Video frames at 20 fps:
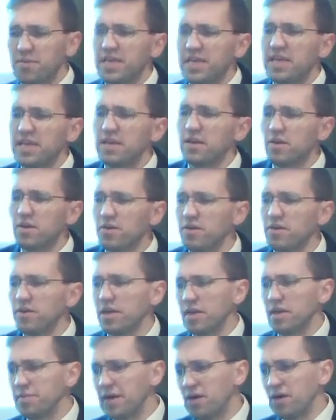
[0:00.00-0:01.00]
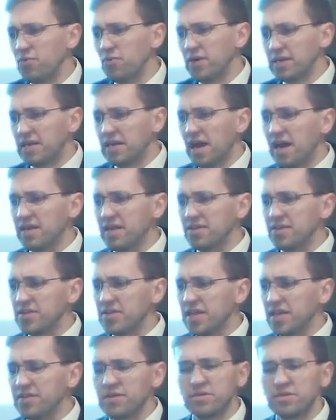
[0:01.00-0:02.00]
Begin learning about what God has
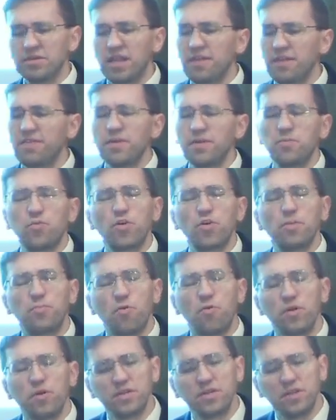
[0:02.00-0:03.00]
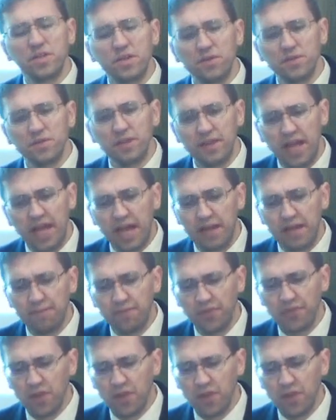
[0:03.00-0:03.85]
said. There's nothing more important to know than that.